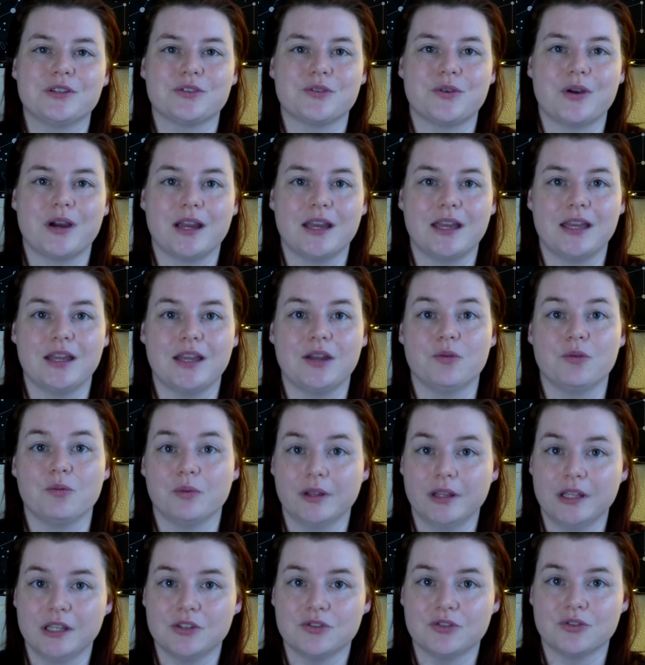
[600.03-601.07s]
so I
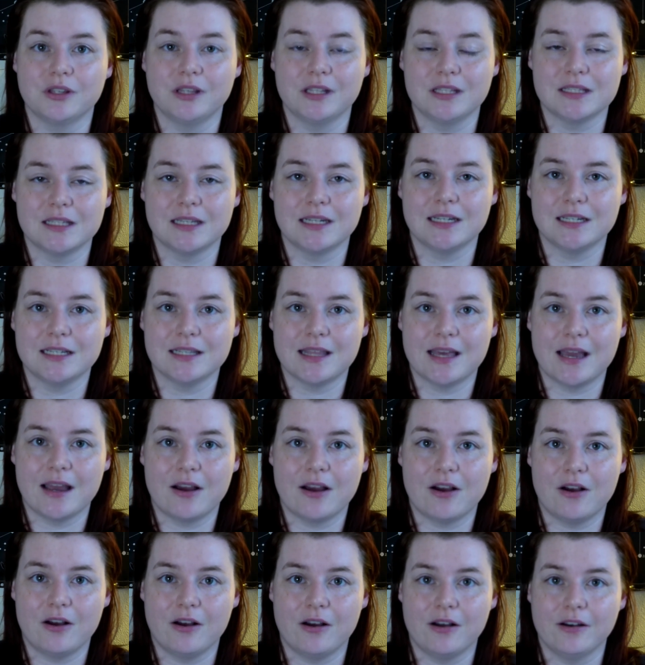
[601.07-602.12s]
really enjoyed listening to that
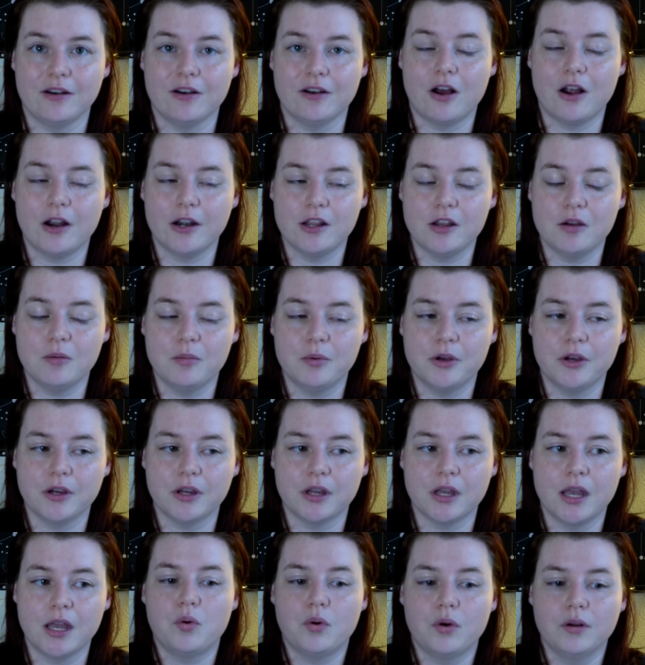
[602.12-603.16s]
on
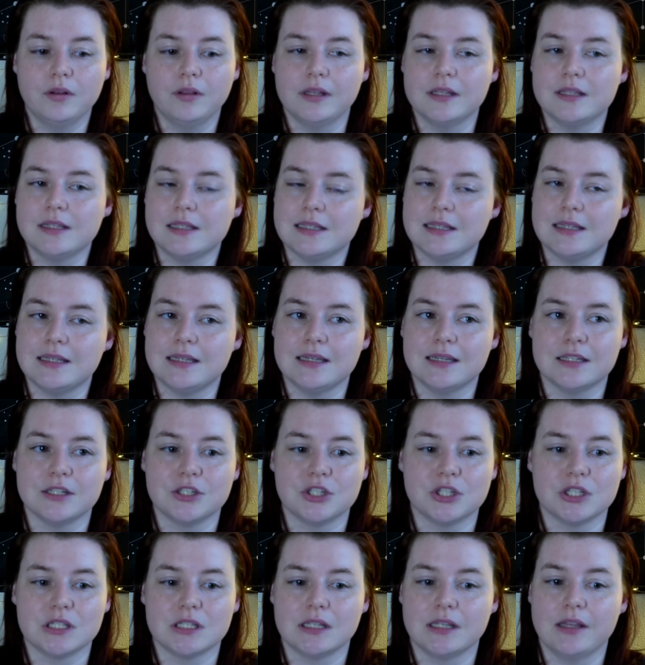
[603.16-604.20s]
audiobook. Poor Lindsay
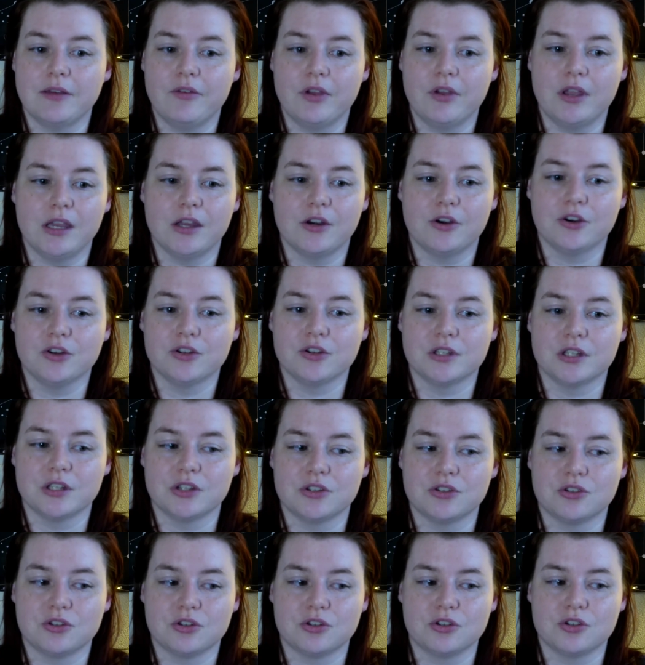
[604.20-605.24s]
is just living in her
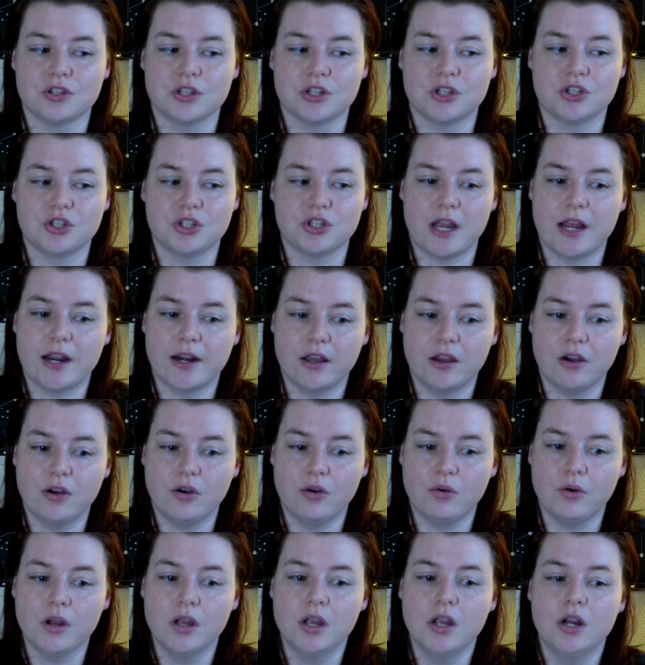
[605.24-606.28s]
sister's
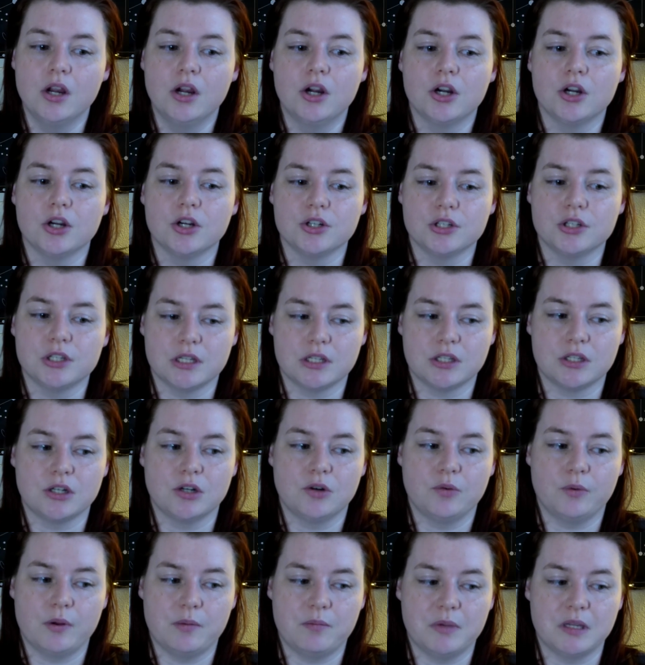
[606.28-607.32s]
shadow. Her
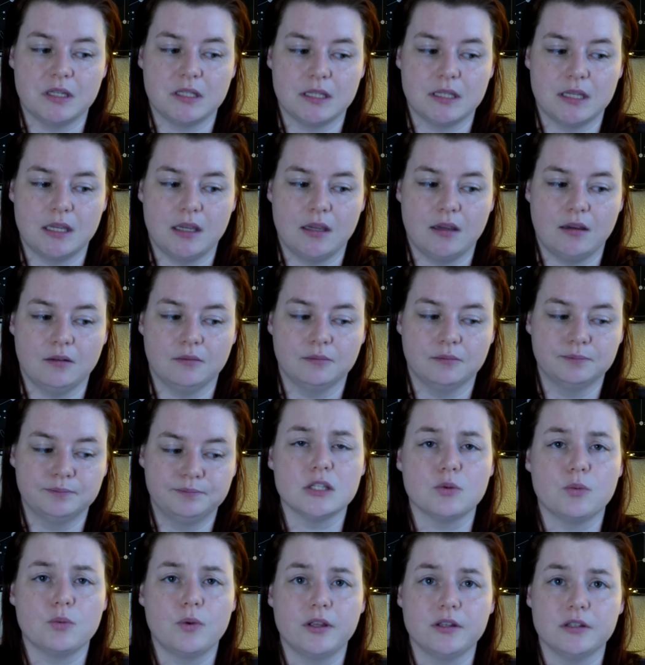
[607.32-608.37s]
sister went missing,
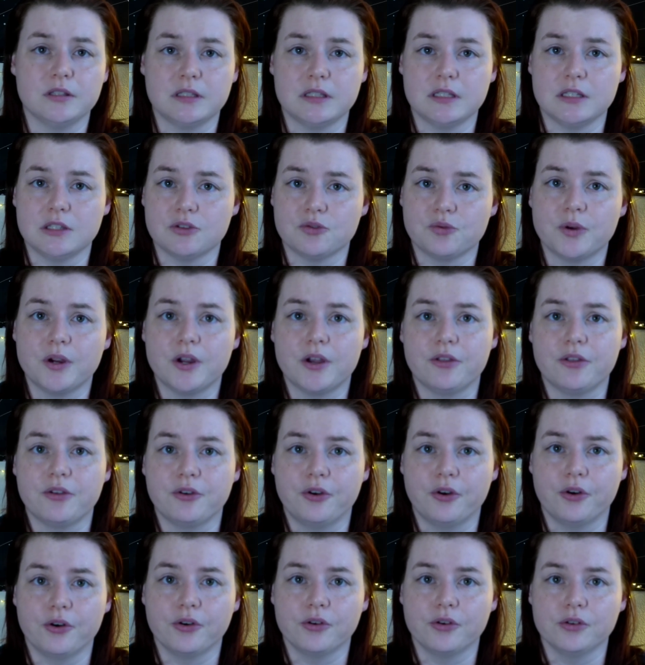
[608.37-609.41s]
as well as these 3
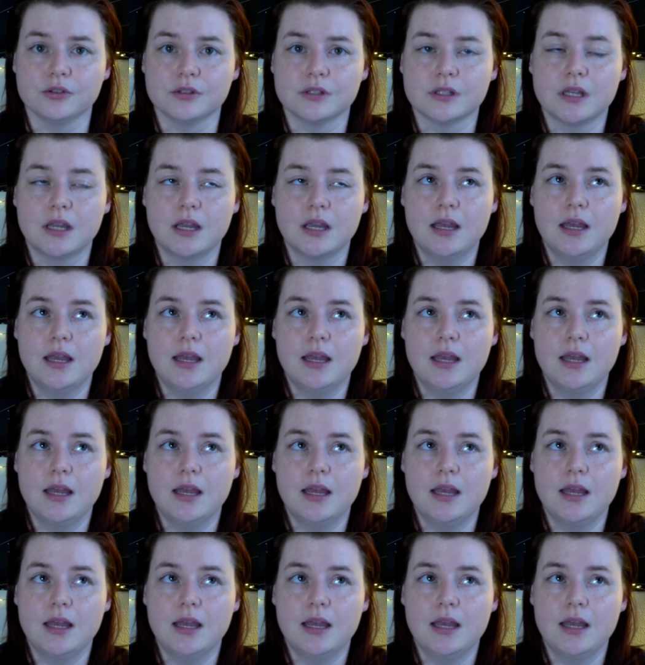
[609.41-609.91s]
other girls,